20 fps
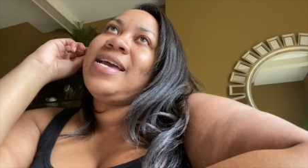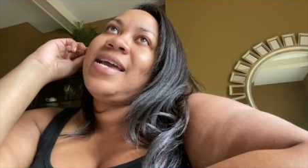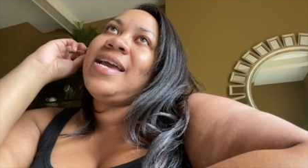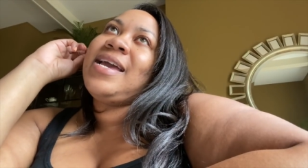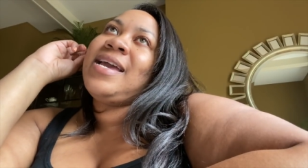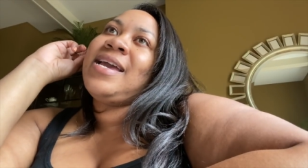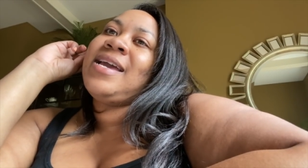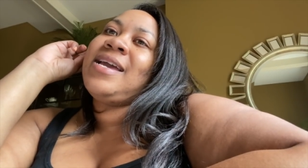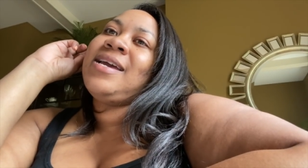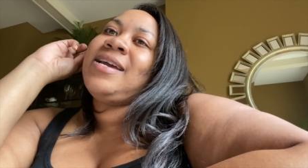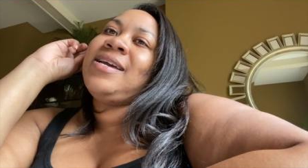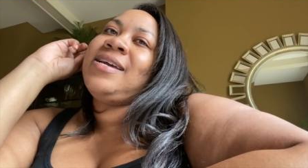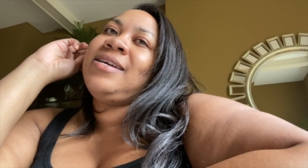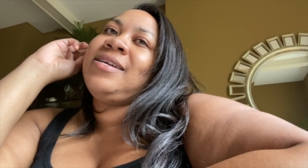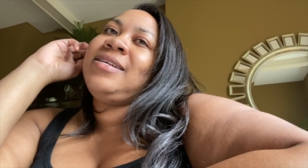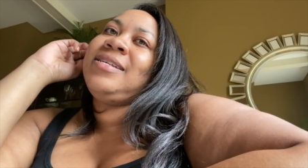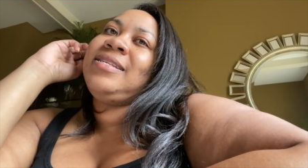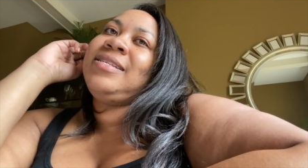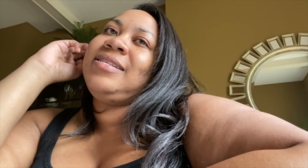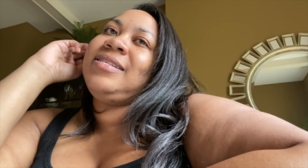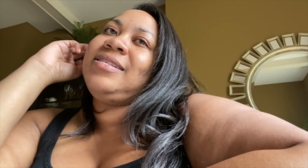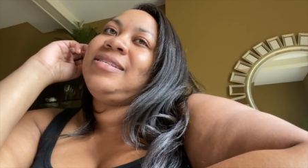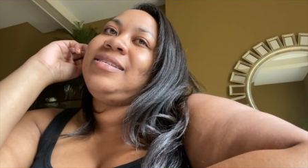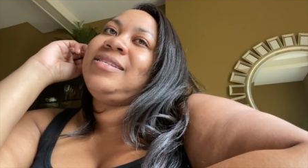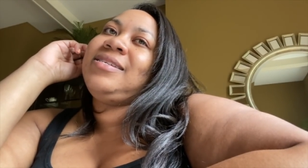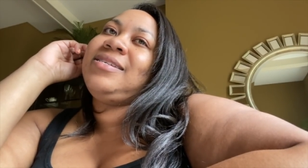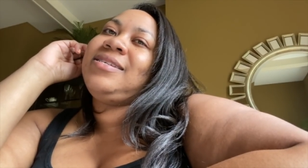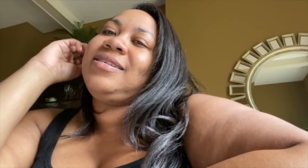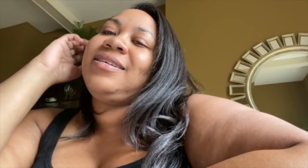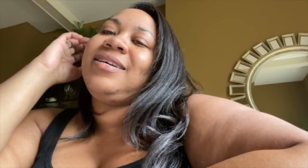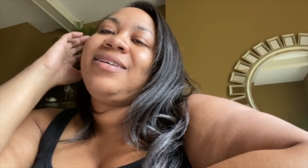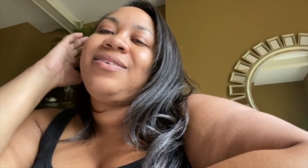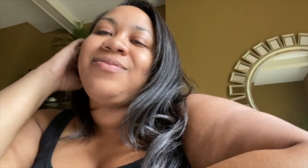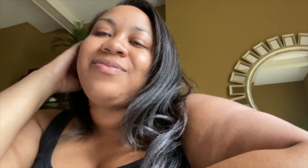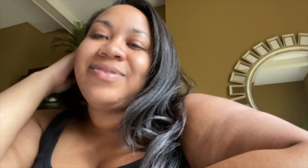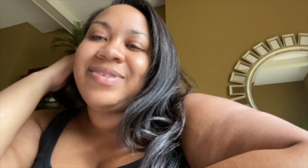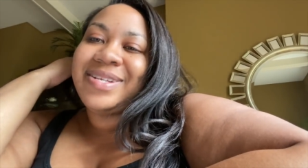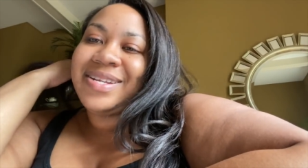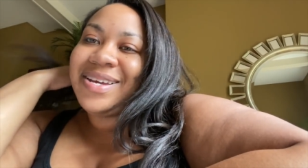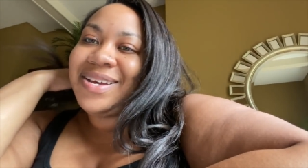and I
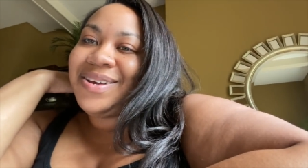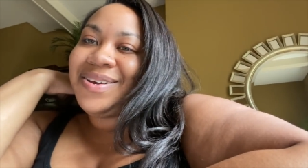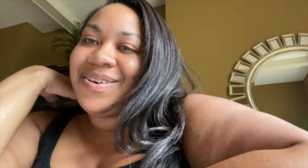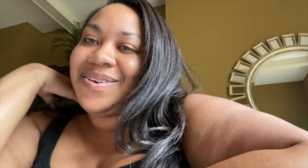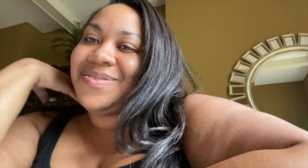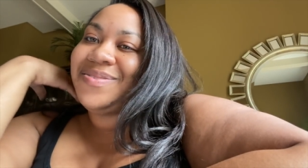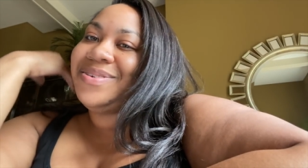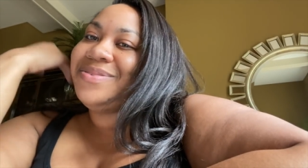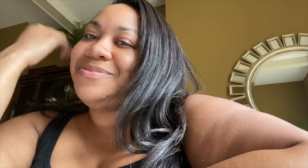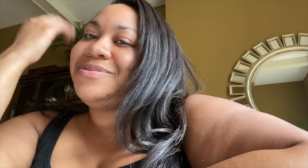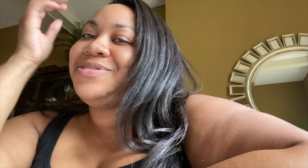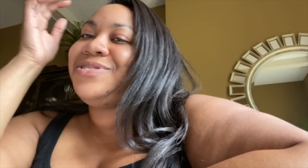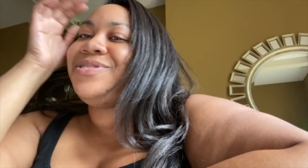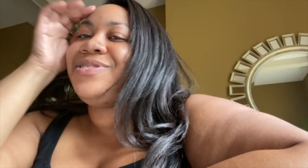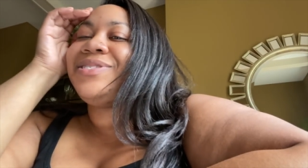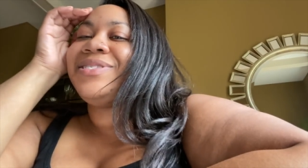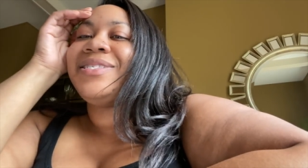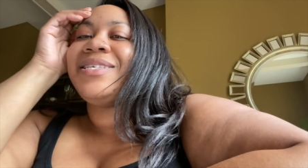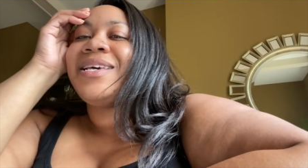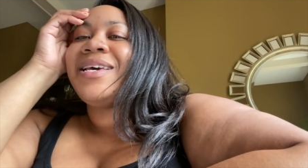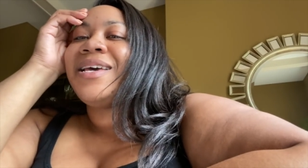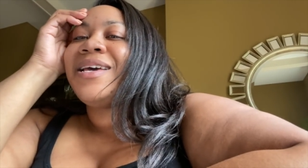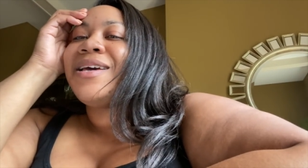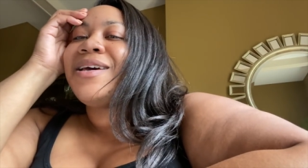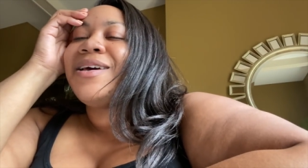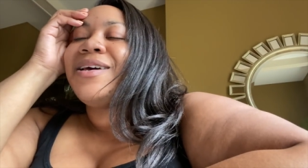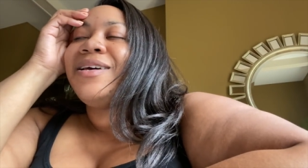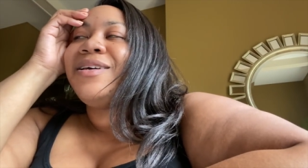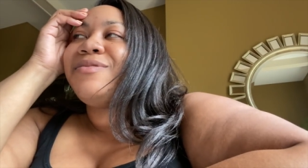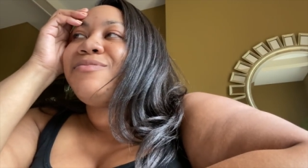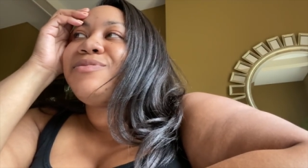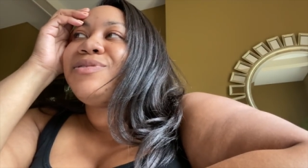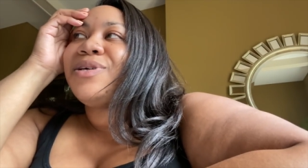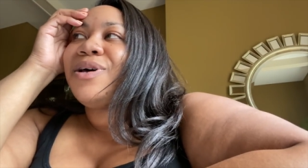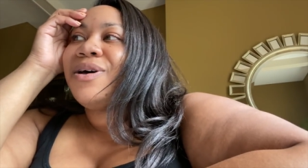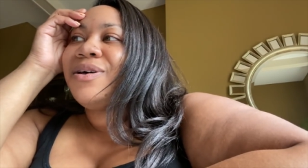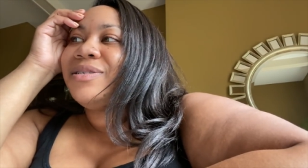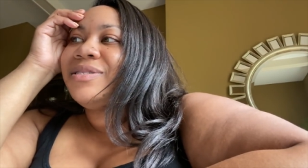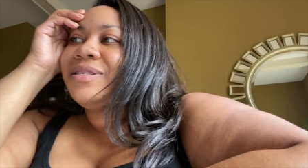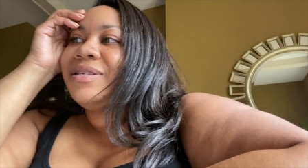don't know, it was just, it was
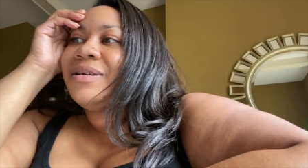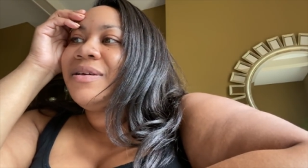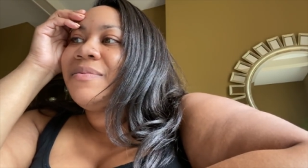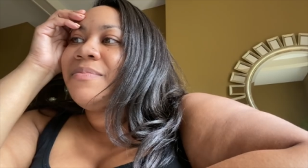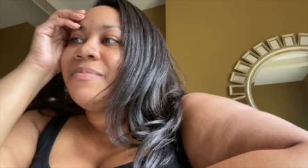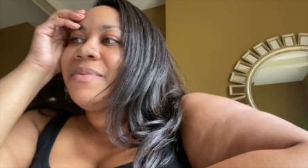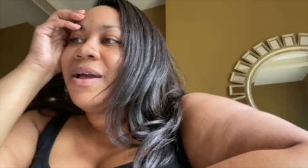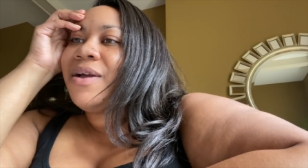awesome.